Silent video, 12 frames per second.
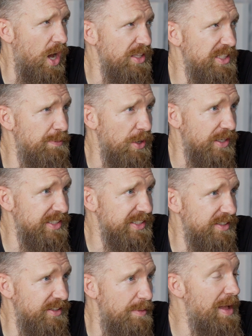tons of
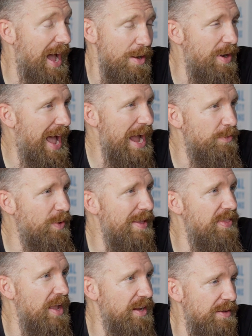books? I mean, I
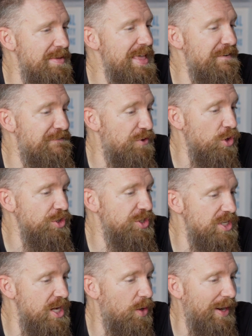read that first
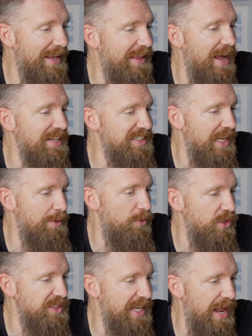year when I got excited about
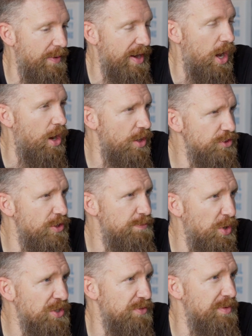real estate, I read 100
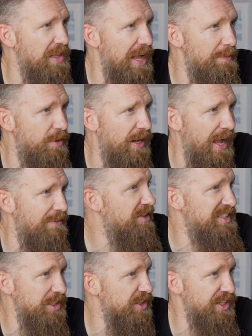books from the library. Every
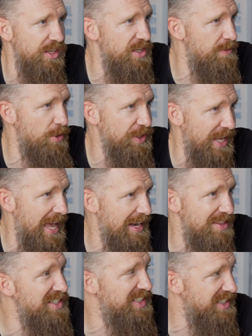single solitary book they had
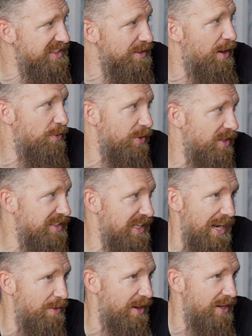in the system on real
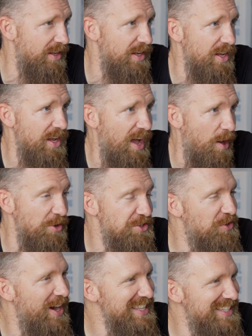estate, I read. What's
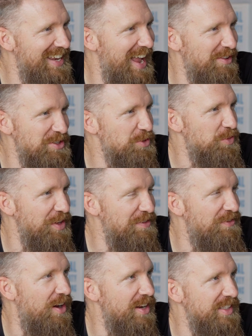great today, which is really
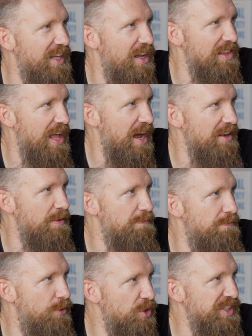fun, is a lot of the
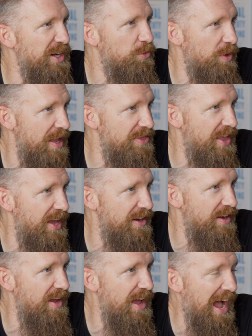books I read
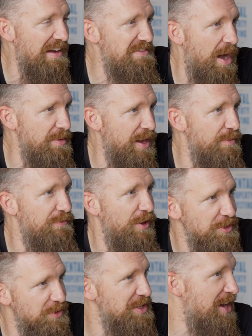then, I've now become
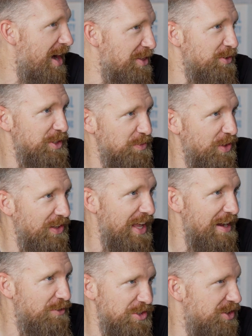friends with the authors in real
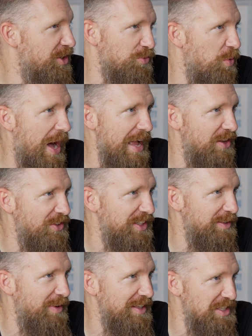life, which is just wild.
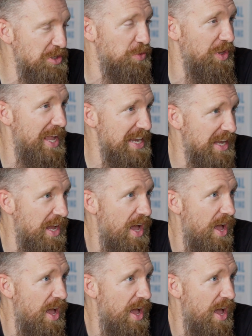Yeah. I'm like, these were like